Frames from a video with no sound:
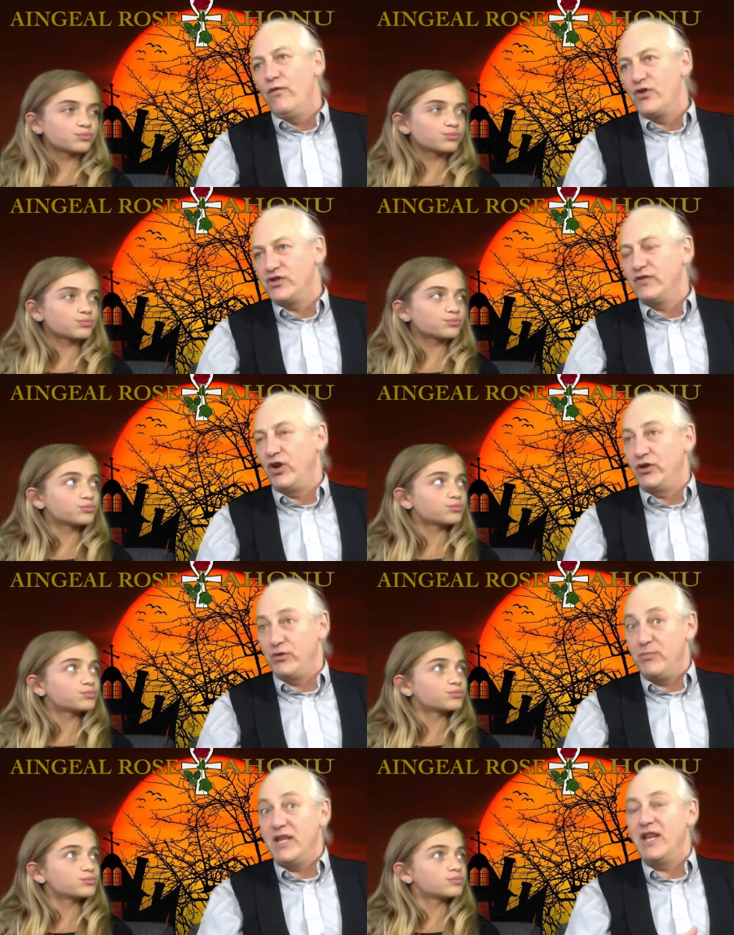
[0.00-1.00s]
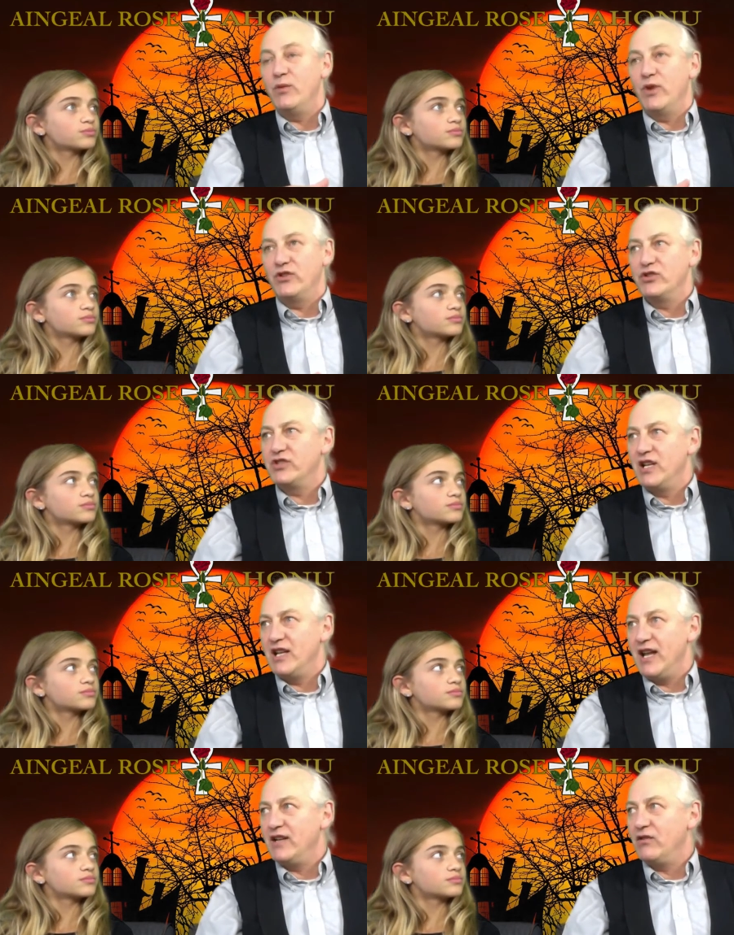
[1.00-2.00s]
Speaker 1: first of all, to begin with, just to
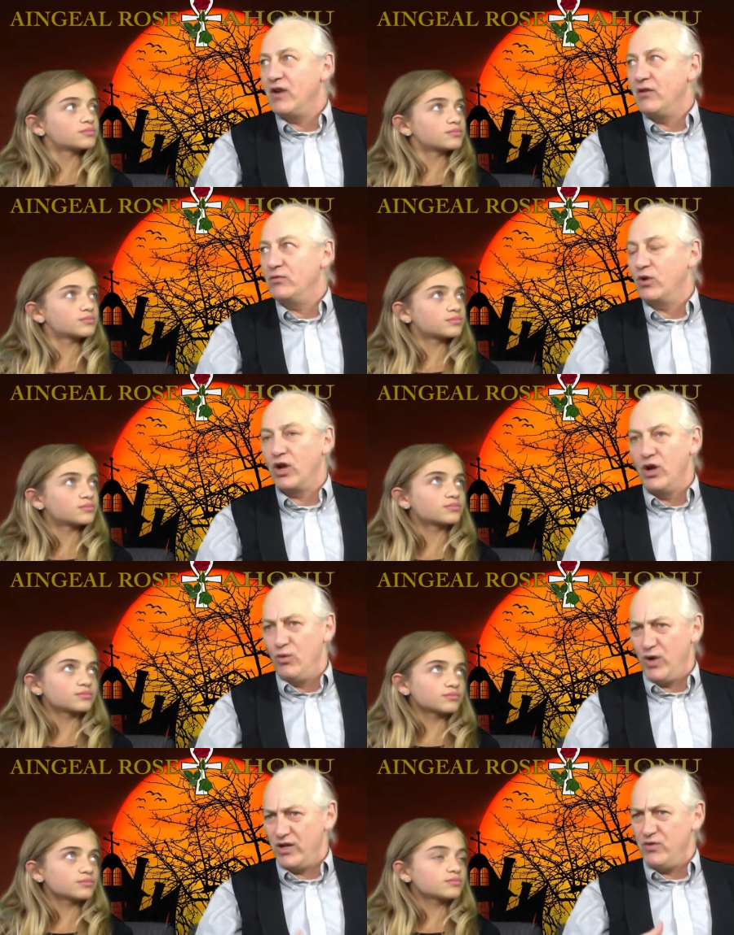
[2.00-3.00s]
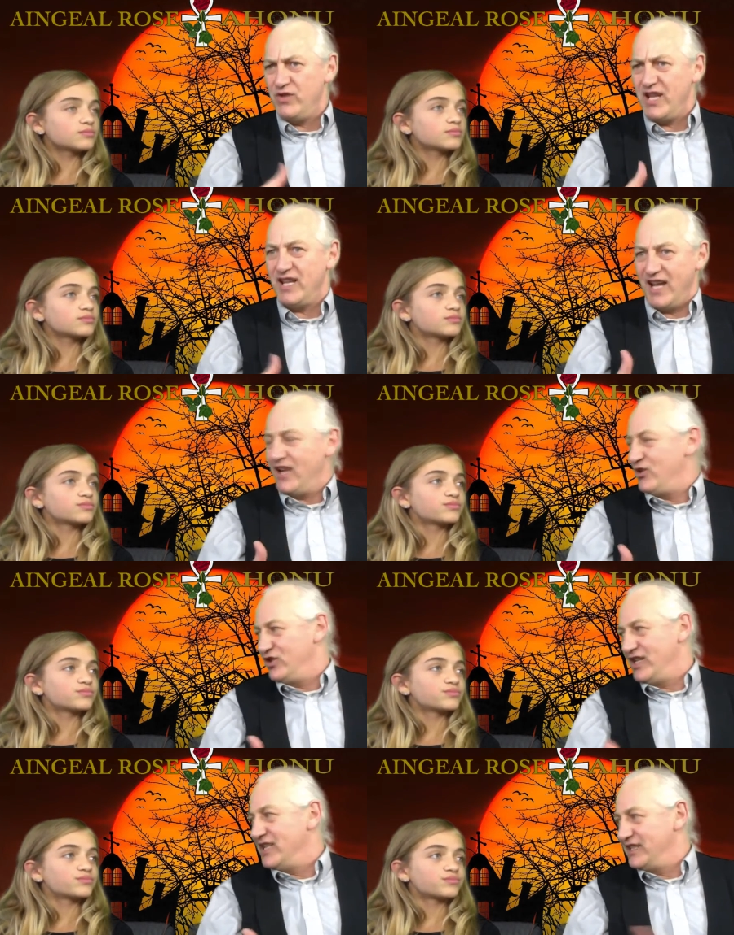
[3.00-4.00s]
lay the groundwork, what you think
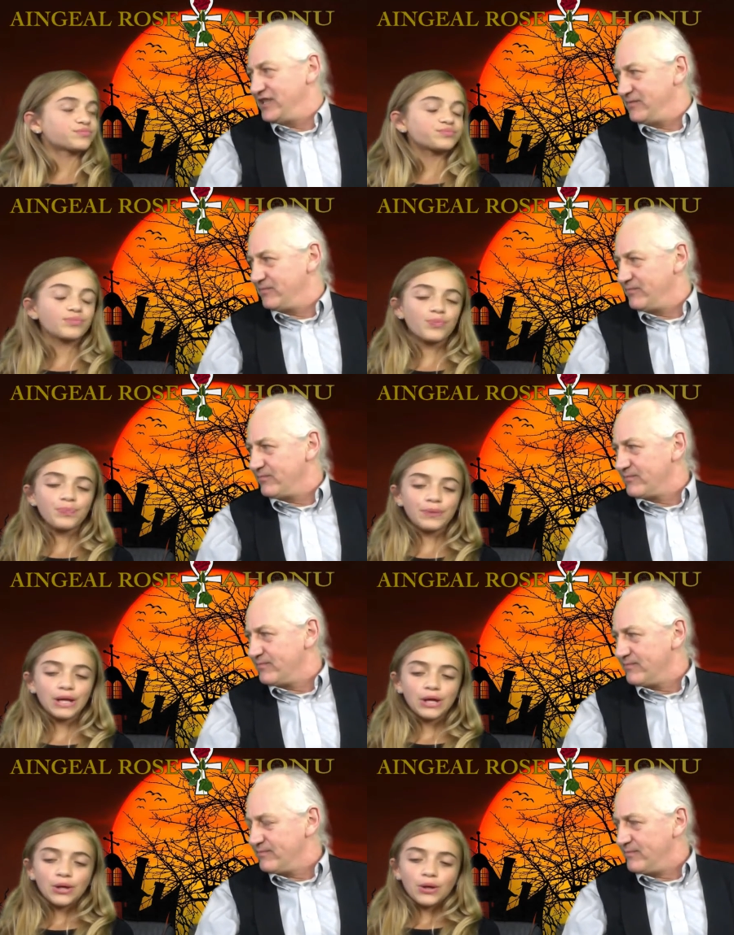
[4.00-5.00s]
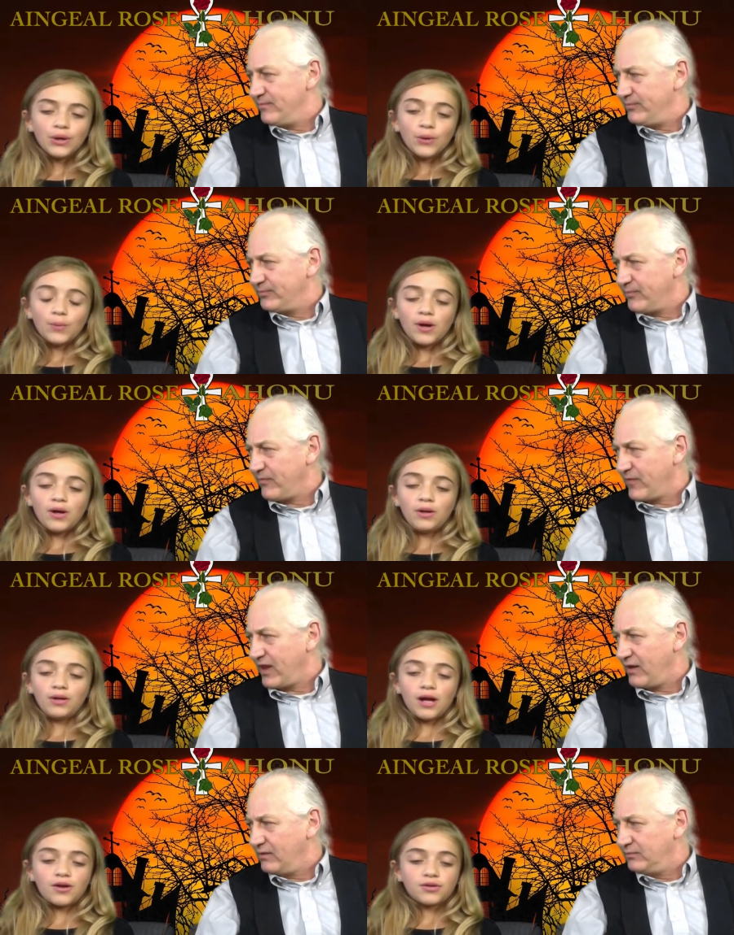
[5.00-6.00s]
energy is?
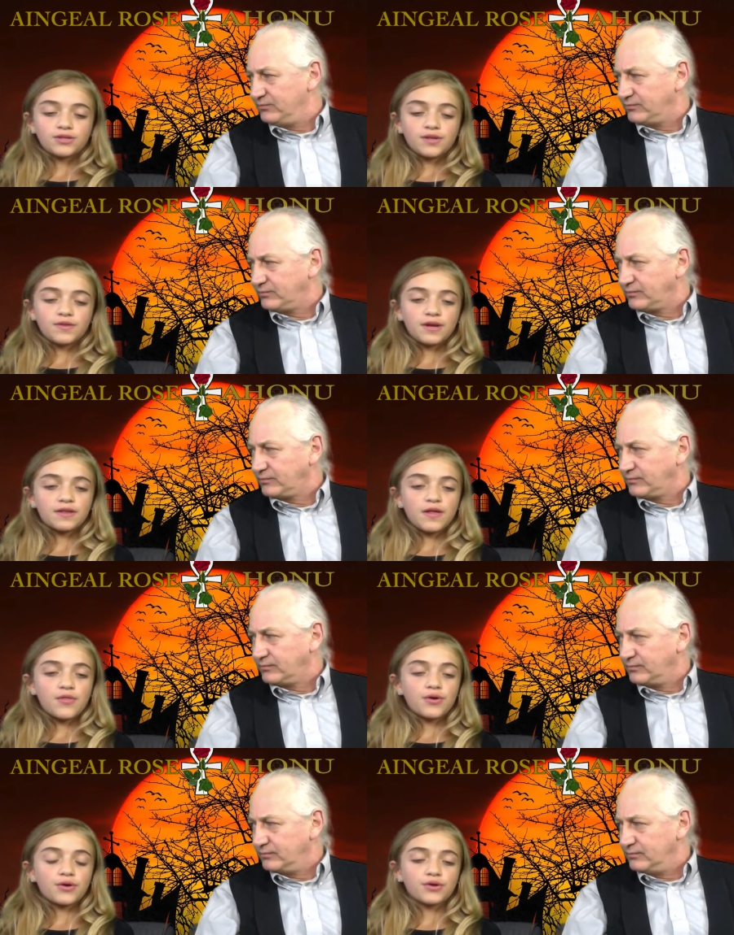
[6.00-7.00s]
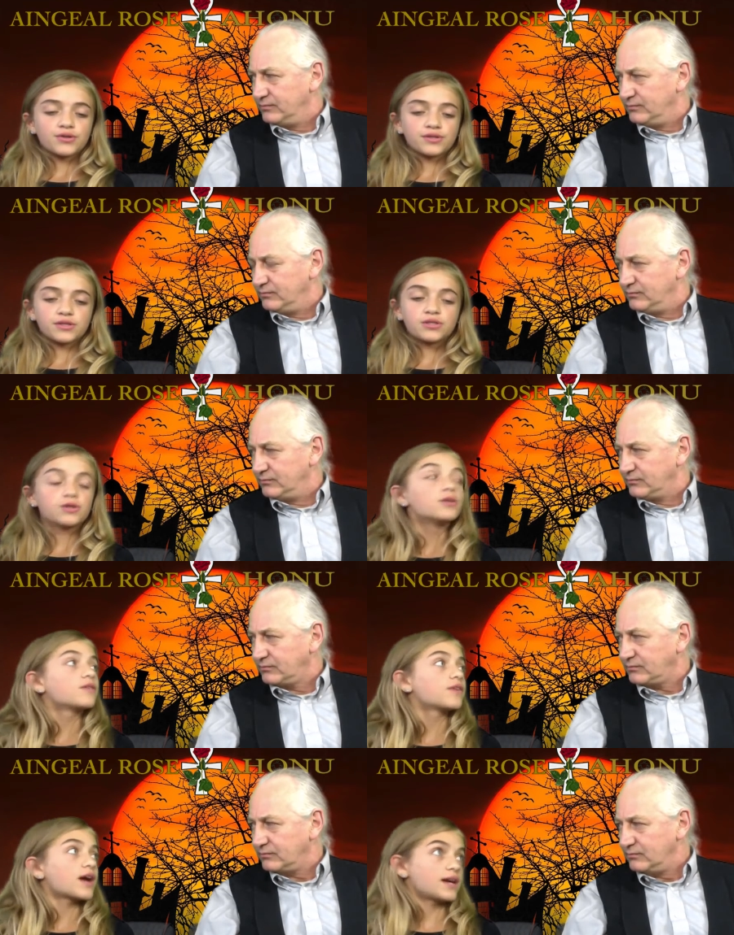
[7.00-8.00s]
Speaker 2: Well, I honestly think that there's two
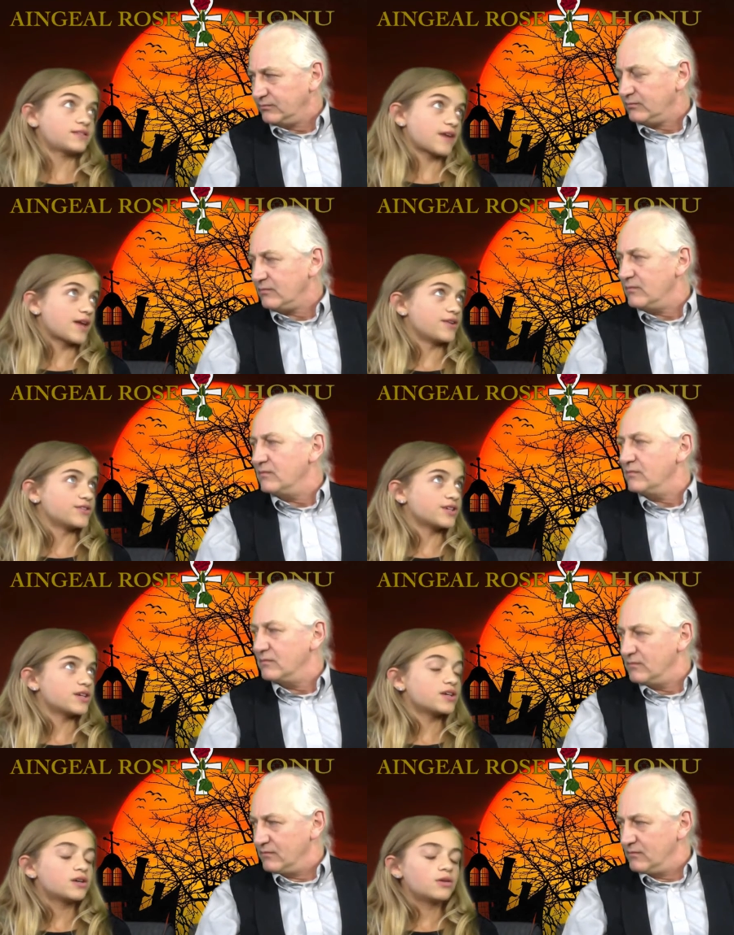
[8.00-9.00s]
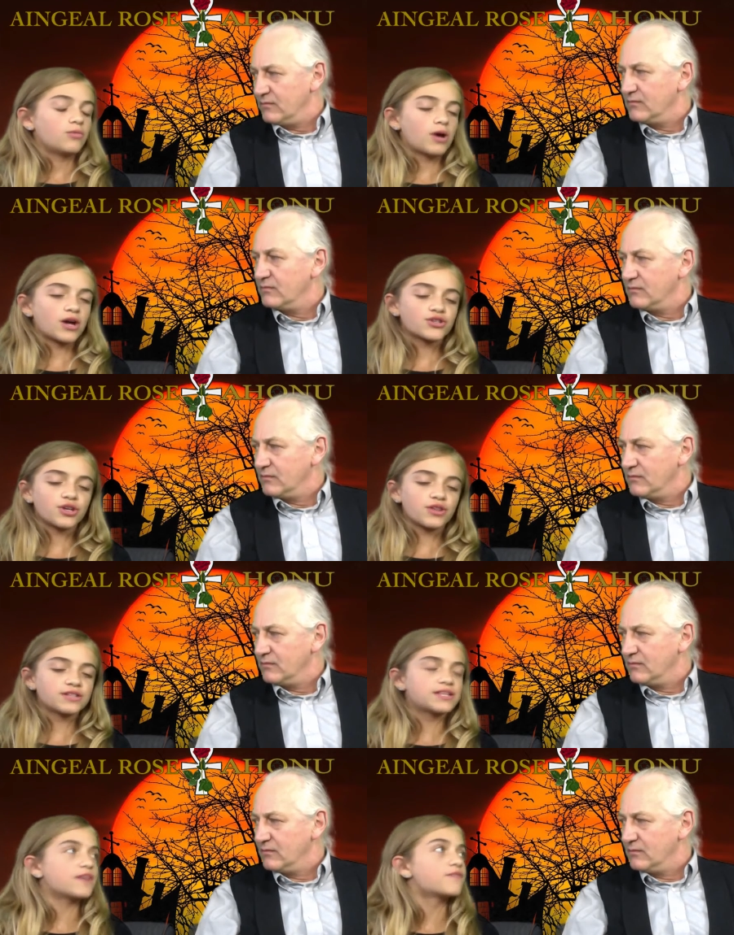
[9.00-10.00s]
different kinds of energy. Well, actually,
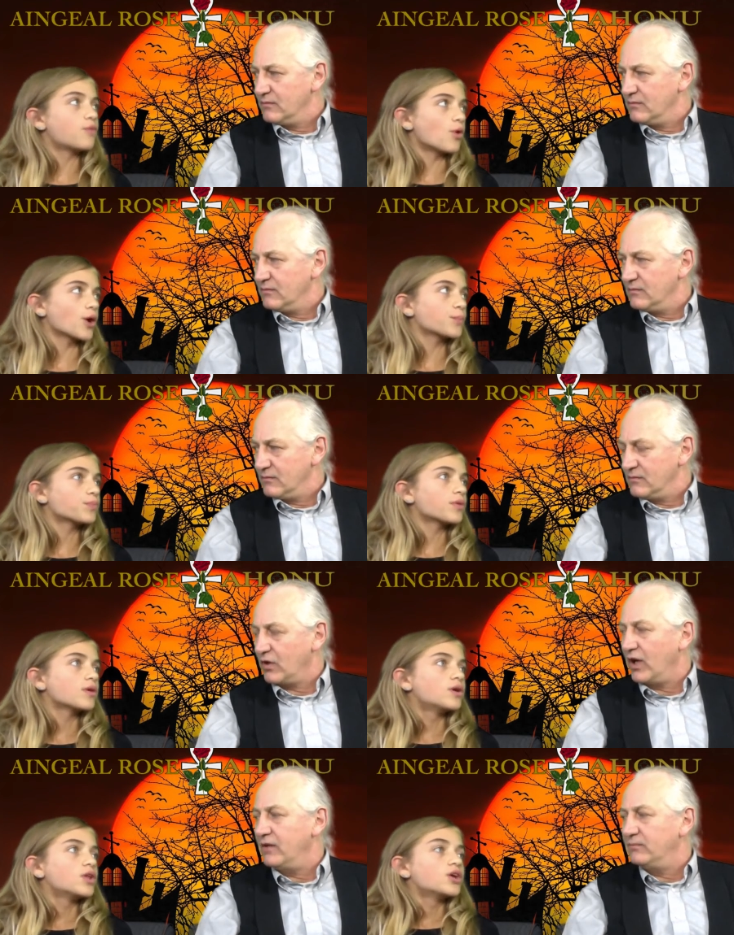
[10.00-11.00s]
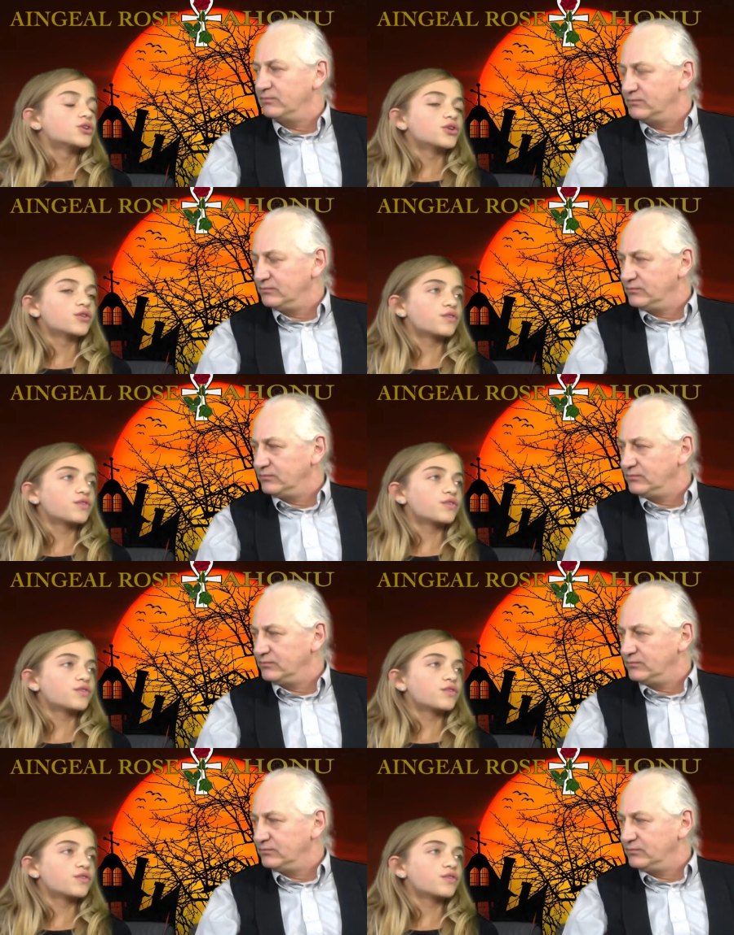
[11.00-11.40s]
let's say four. Okay. So